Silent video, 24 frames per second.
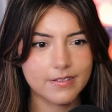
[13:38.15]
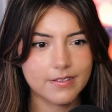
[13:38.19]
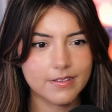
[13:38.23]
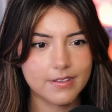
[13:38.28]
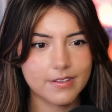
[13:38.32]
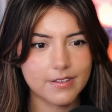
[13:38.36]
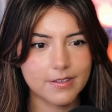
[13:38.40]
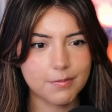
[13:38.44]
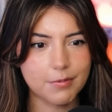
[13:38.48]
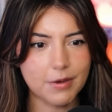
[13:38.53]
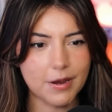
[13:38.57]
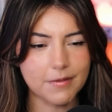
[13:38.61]

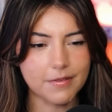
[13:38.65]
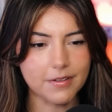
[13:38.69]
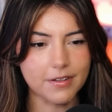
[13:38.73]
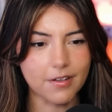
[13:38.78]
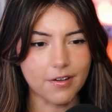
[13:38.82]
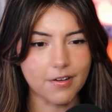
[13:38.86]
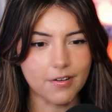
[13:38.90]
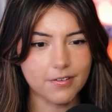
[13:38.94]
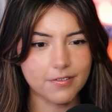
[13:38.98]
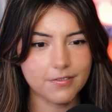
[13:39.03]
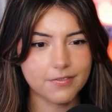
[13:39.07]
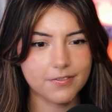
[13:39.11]
This probably
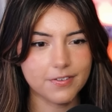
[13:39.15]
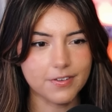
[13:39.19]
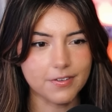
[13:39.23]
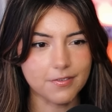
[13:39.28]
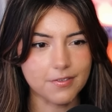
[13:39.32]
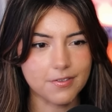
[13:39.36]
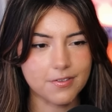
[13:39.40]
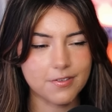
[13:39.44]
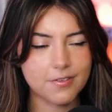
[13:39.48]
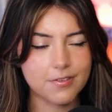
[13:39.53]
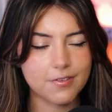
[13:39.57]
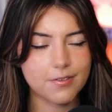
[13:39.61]
all
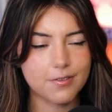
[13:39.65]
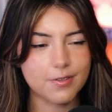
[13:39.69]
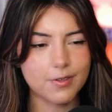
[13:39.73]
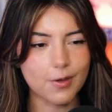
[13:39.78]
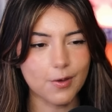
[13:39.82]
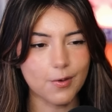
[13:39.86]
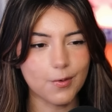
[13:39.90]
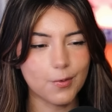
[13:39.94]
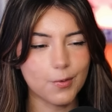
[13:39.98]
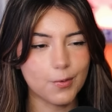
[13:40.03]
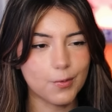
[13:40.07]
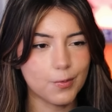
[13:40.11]
feels
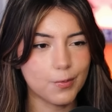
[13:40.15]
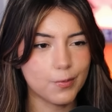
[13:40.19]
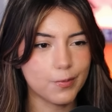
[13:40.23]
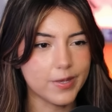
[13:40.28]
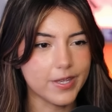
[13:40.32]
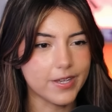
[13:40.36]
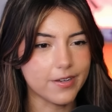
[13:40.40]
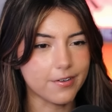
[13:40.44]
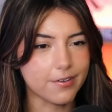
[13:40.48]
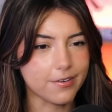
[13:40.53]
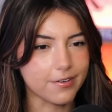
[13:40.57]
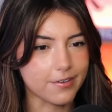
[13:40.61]
so
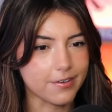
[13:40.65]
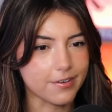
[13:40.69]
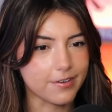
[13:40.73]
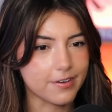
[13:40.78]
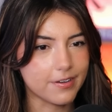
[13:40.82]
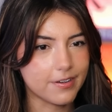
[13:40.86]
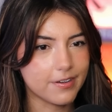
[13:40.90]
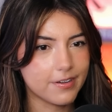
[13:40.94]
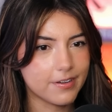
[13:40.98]
weird.